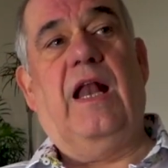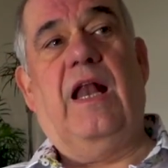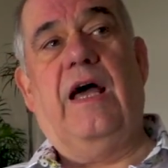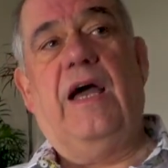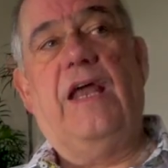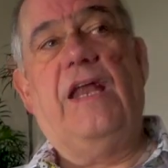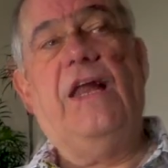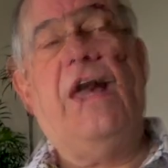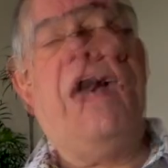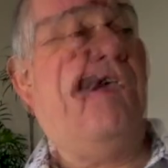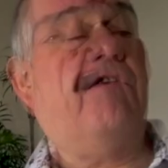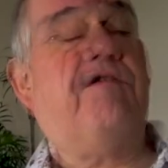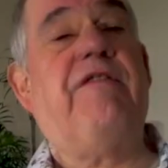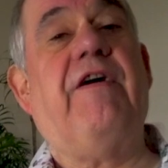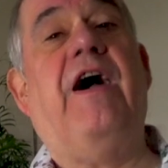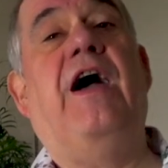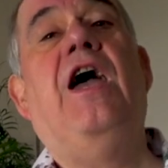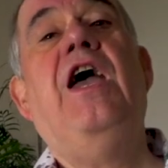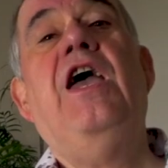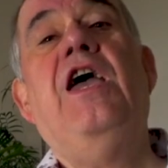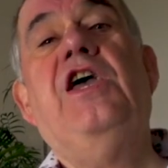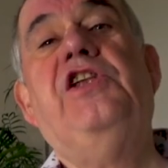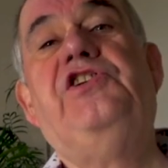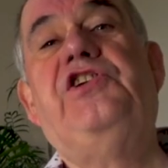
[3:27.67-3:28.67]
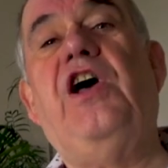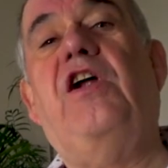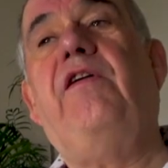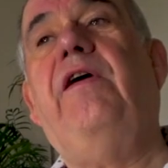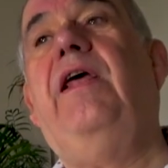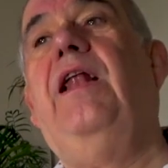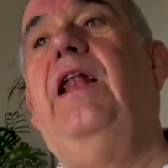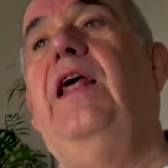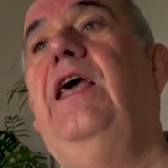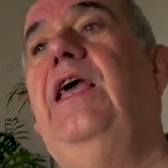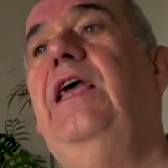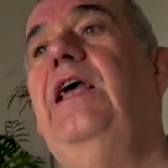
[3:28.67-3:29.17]
Like, in fact,
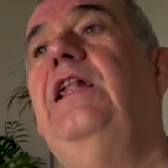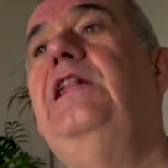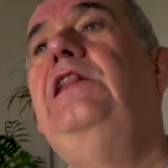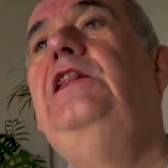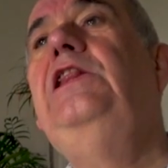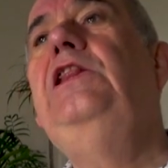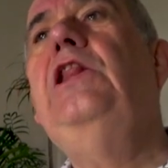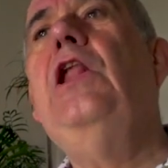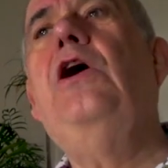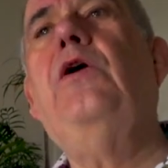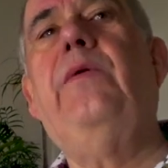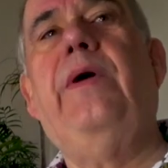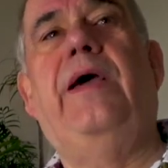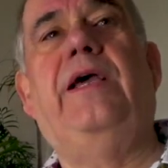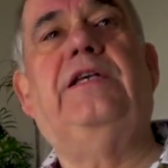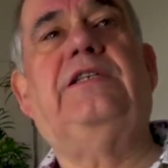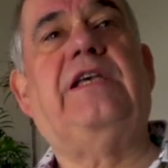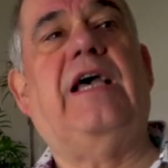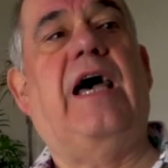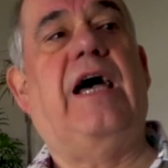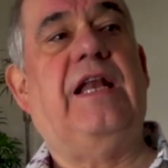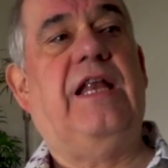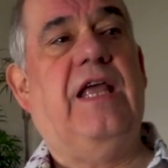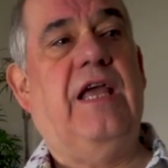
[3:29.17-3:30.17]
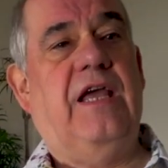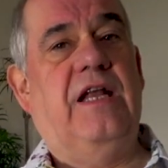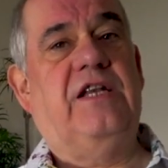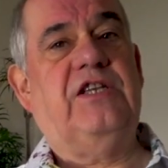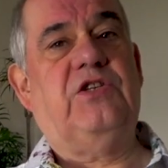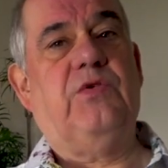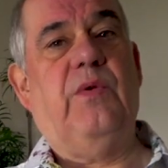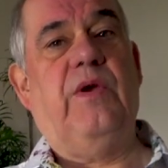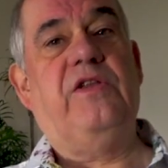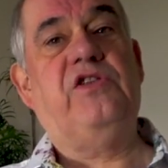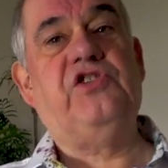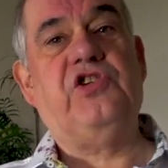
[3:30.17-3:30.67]
Jerry Lee Lewis had
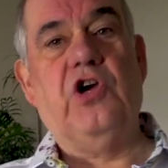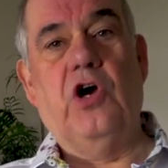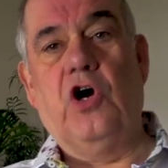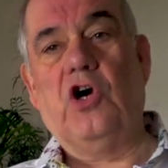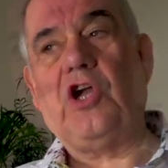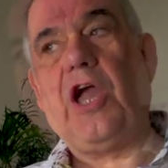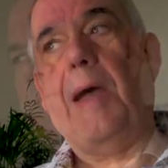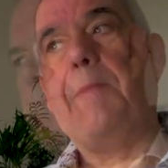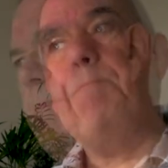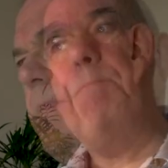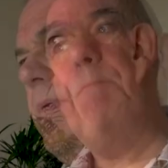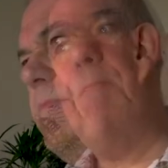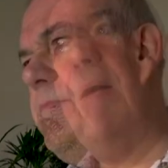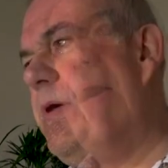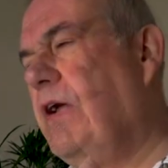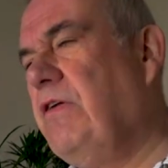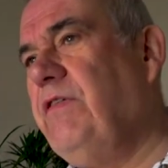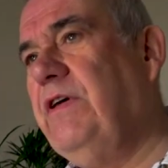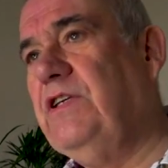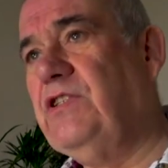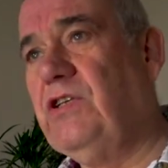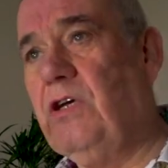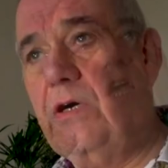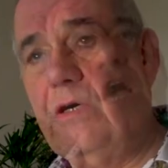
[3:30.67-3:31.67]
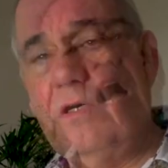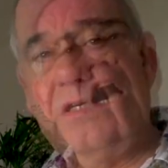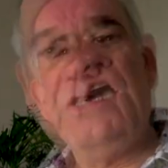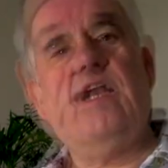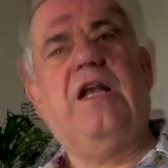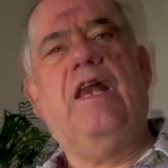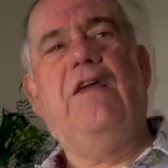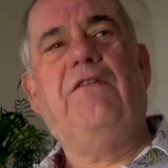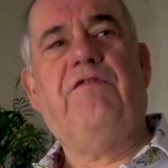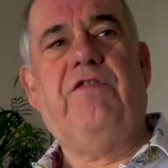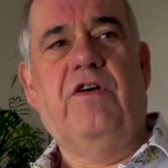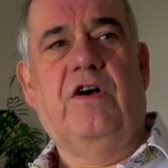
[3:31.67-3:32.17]
hits with Chuck Berry songs
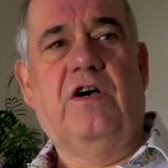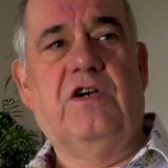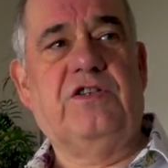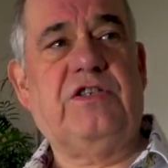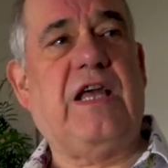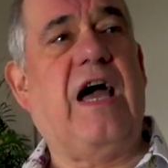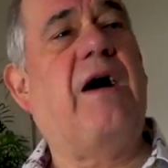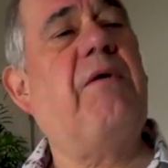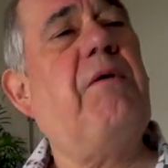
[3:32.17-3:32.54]
the first.